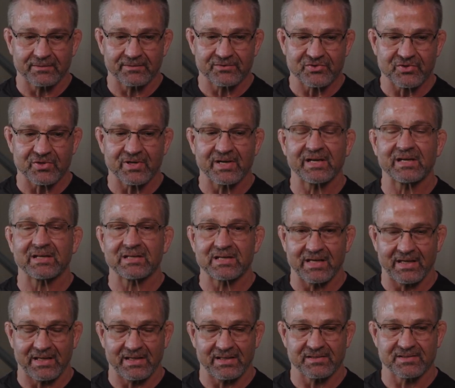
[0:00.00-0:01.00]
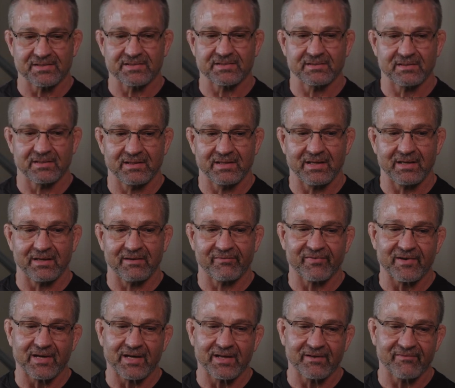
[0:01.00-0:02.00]
training days that
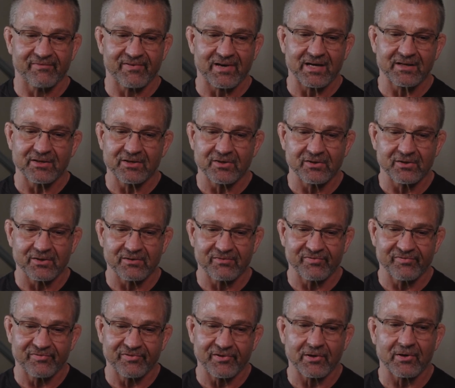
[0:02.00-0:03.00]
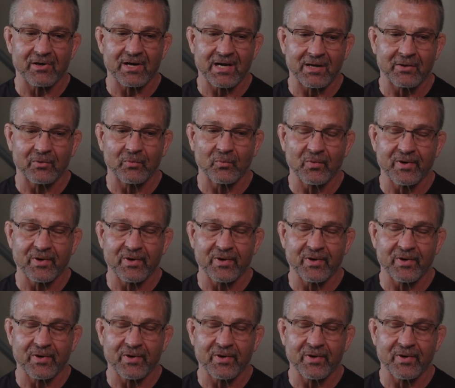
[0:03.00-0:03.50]
if I could figure out